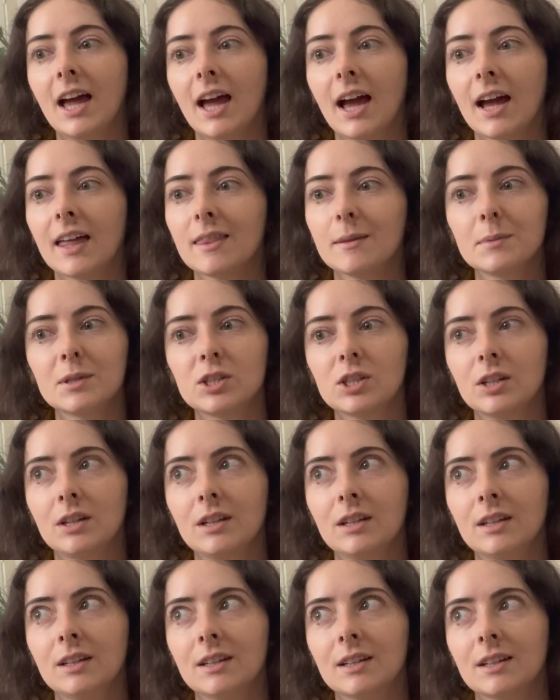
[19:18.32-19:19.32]
and the
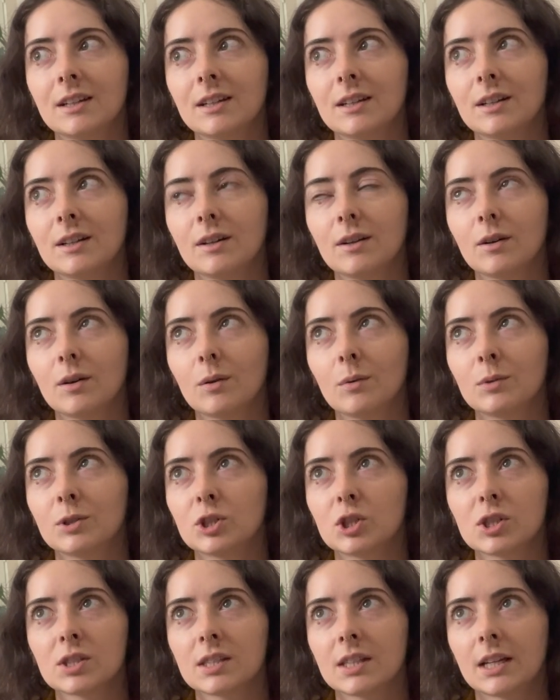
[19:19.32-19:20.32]
machine was
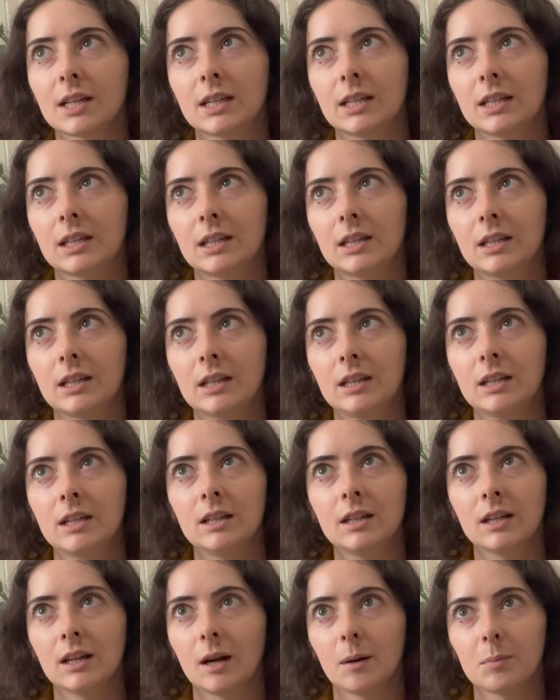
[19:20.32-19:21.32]
just like
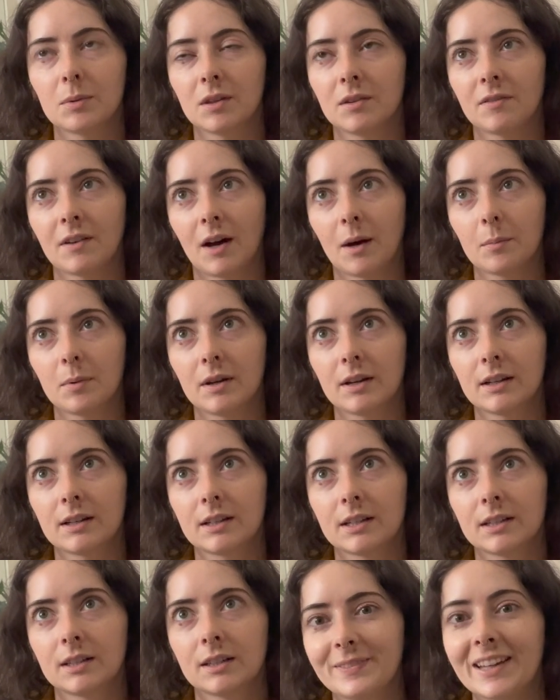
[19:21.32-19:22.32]
eating up the
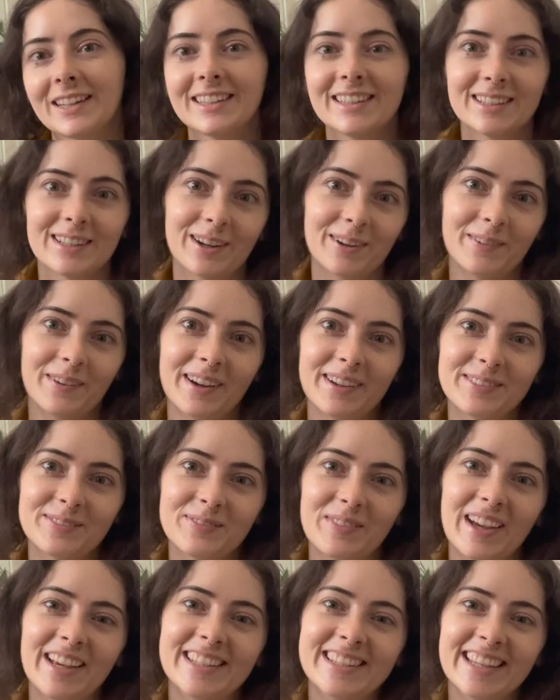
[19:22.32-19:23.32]
fabric. It didn't go well,
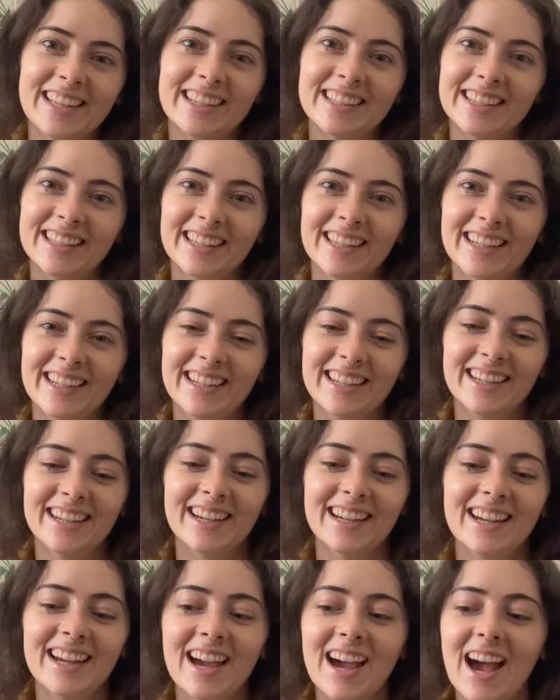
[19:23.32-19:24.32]
basically.
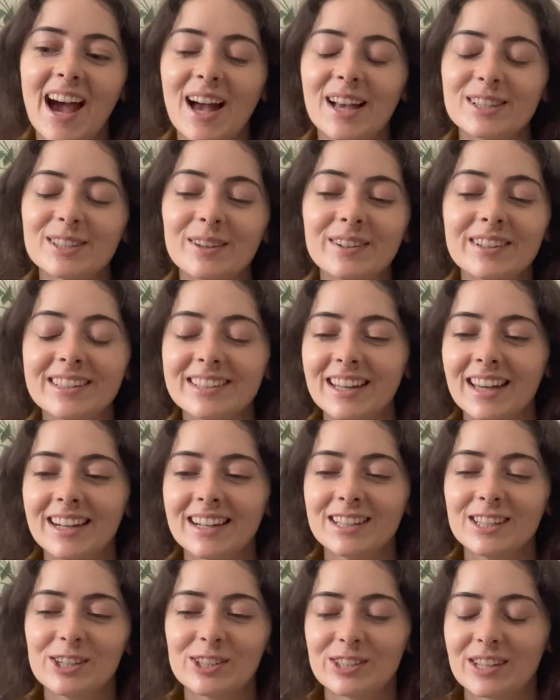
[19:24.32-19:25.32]
So I
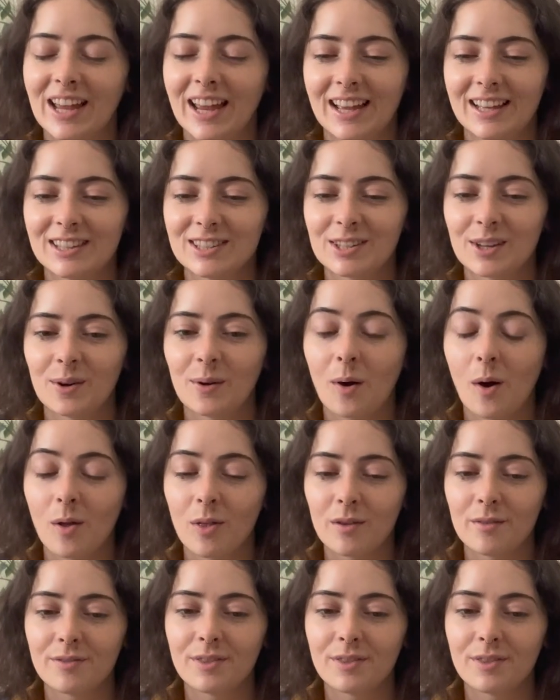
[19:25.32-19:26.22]
decided just to hand sew all of